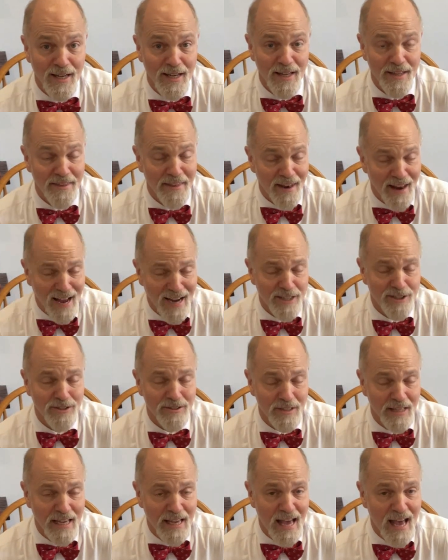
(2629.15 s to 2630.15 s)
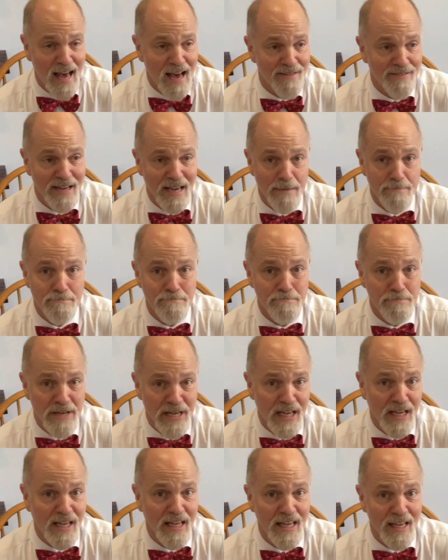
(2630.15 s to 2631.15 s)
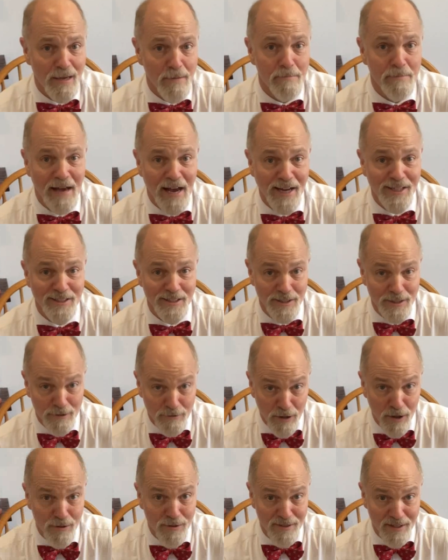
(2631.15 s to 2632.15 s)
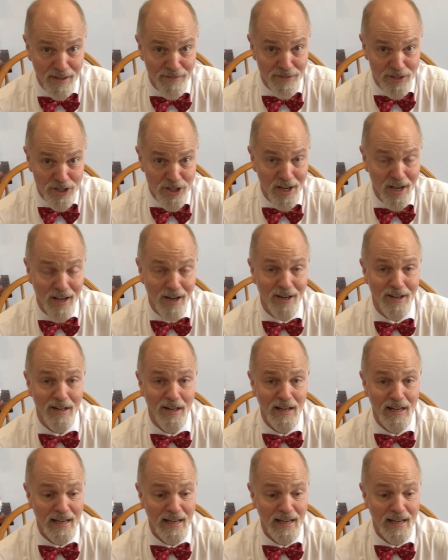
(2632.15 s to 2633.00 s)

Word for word: that actually have a big impact on the growth of the channel.